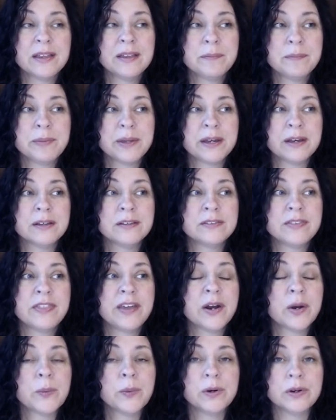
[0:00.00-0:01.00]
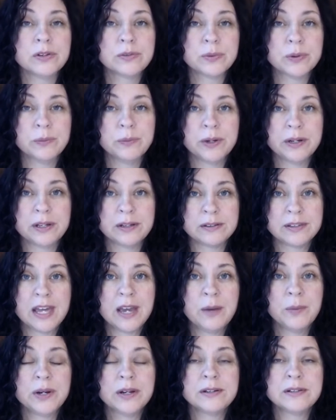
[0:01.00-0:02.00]
because their words were
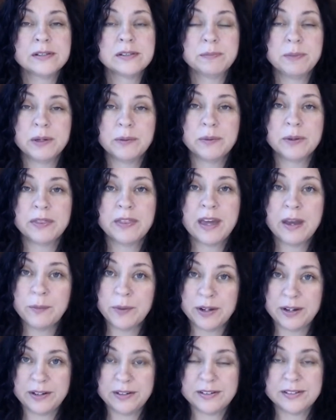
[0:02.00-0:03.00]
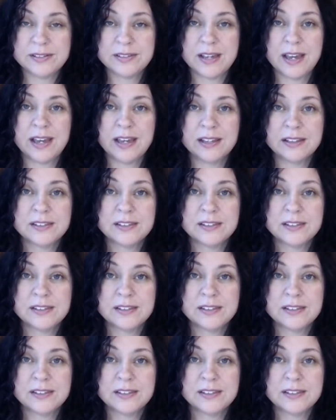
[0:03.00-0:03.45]
they wanted to speak what they wanted to say.